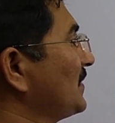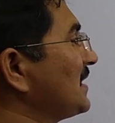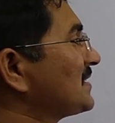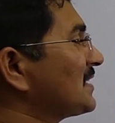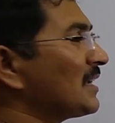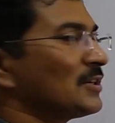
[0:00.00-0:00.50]

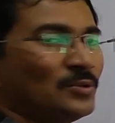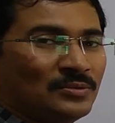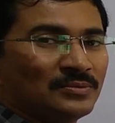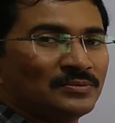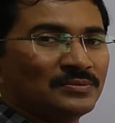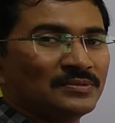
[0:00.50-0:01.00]
Yes or
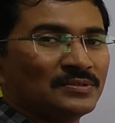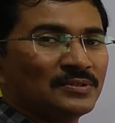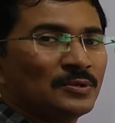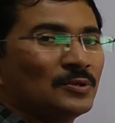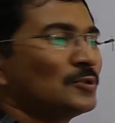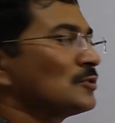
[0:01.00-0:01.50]
no?
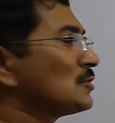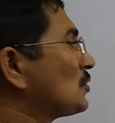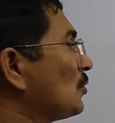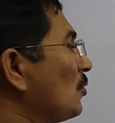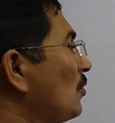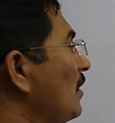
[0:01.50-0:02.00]

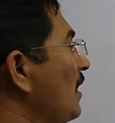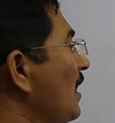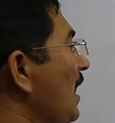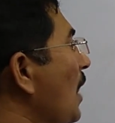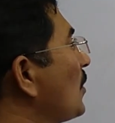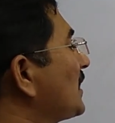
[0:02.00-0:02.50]
So
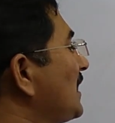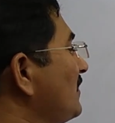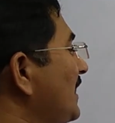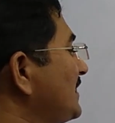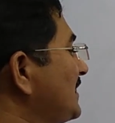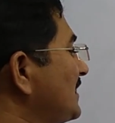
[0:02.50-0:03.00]
how can
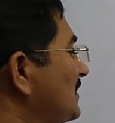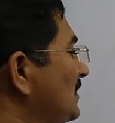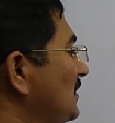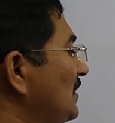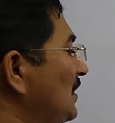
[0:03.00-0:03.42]
you write it?